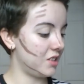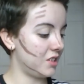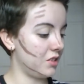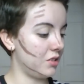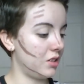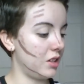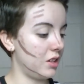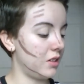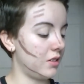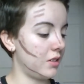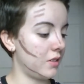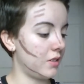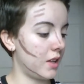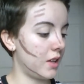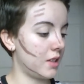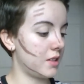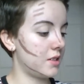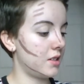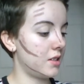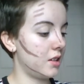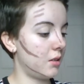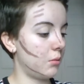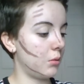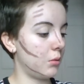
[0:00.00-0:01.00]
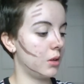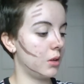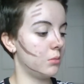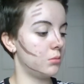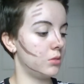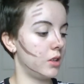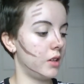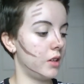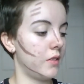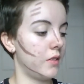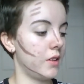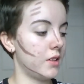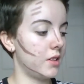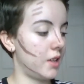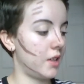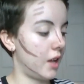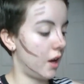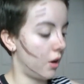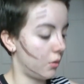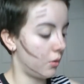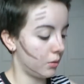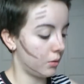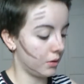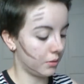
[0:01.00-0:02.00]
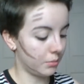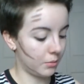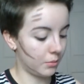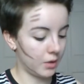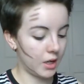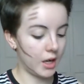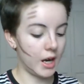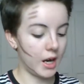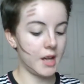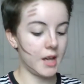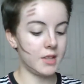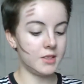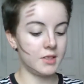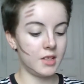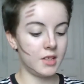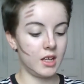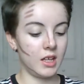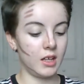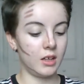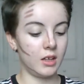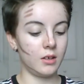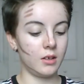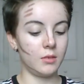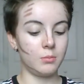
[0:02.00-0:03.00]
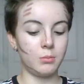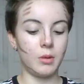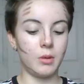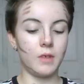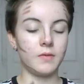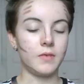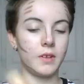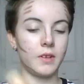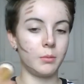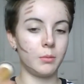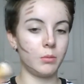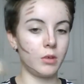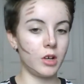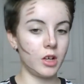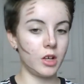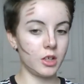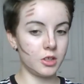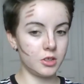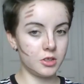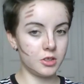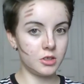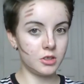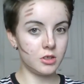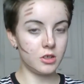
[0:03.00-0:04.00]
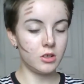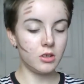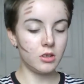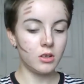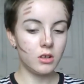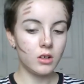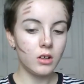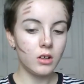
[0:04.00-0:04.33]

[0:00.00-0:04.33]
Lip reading: So now that's done, I'm going to blend this out with my icing buffing brush.